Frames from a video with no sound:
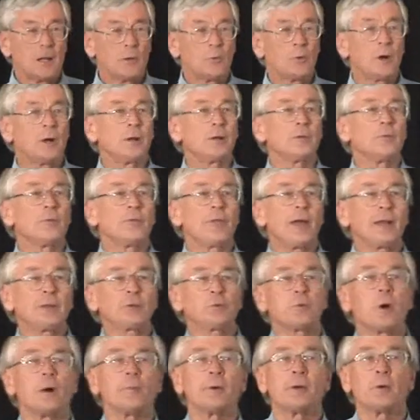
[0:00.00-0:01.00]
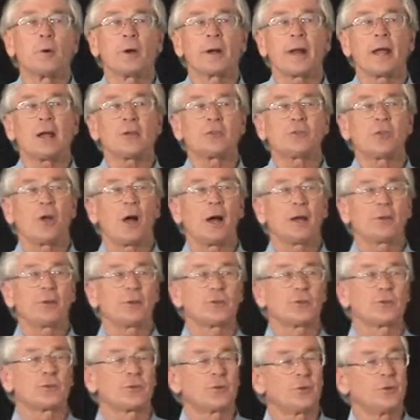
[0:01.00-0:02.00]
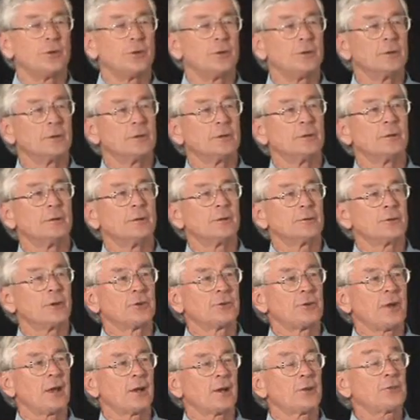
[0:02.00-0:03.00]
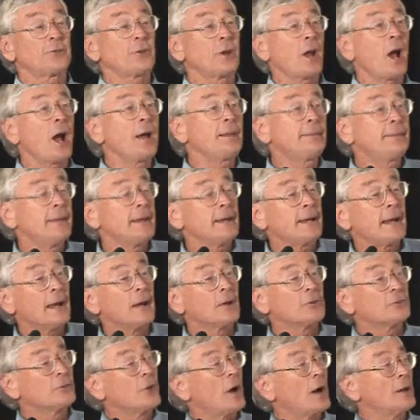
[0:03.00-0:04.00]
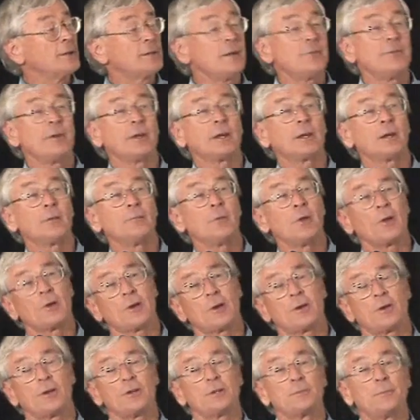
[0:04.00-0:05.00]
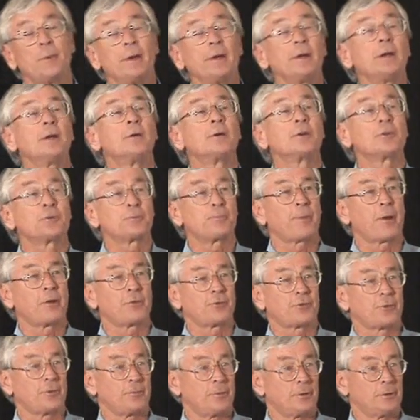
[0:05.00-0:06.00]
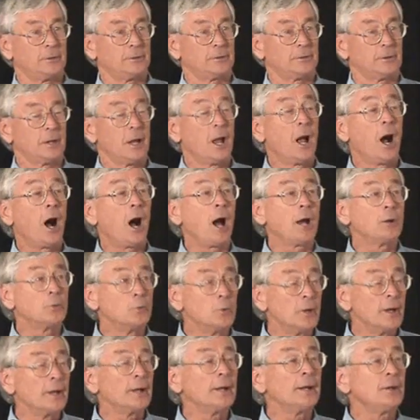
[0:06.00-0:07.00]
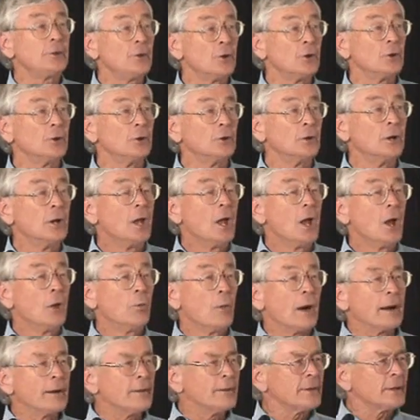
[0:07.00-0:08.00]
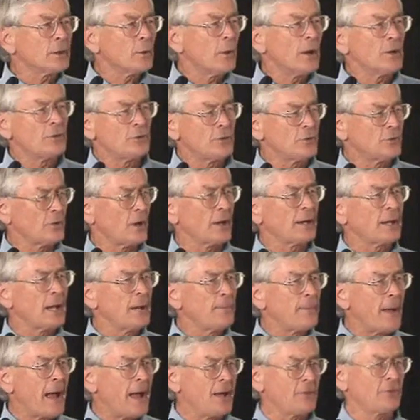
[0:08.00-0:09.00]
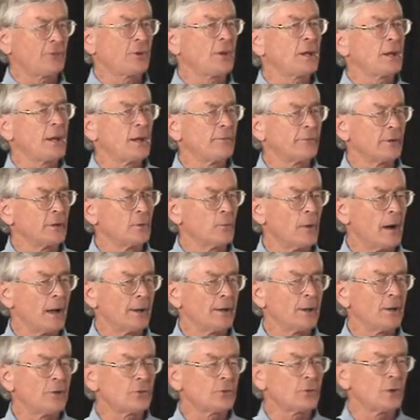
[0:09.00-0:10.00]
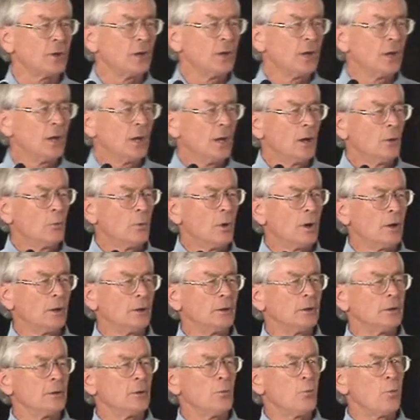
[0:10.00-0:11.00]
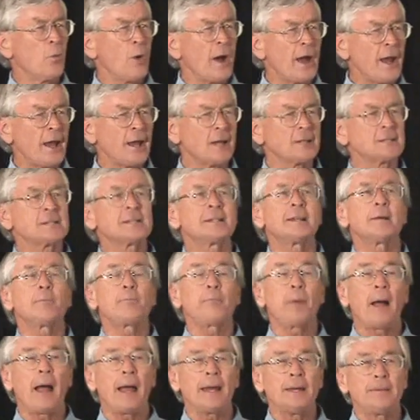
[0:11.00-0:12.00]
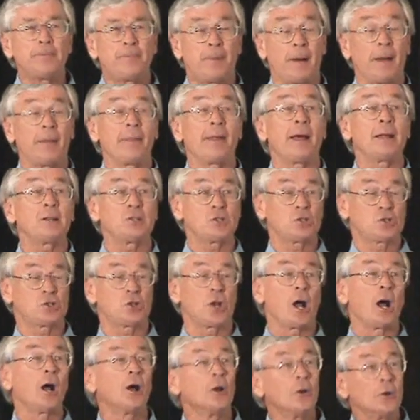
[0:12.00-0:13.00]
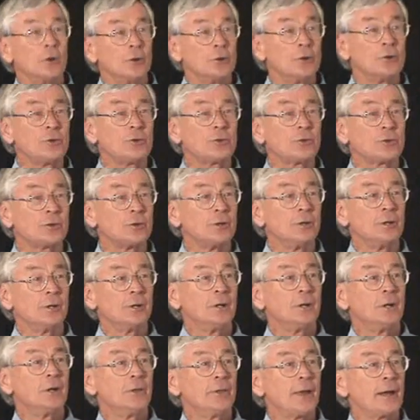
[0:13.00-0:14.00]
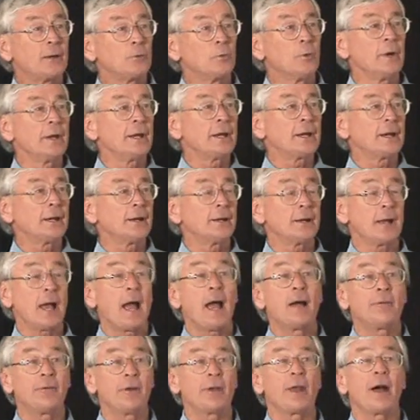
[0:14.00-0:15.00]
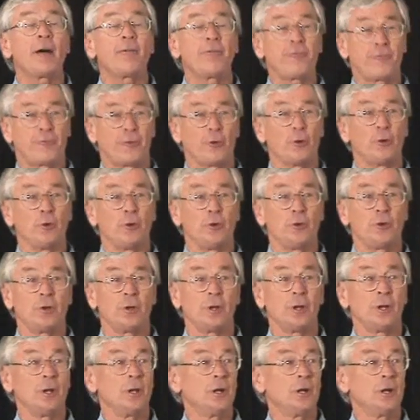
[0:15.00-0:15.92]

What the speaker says: Well, that's what we want our scientists to tell us, and I think our scientific community's been irresponsible. I really do. One of the questions I keep asking everyone is, well, where's the paper that shows that we can have enough food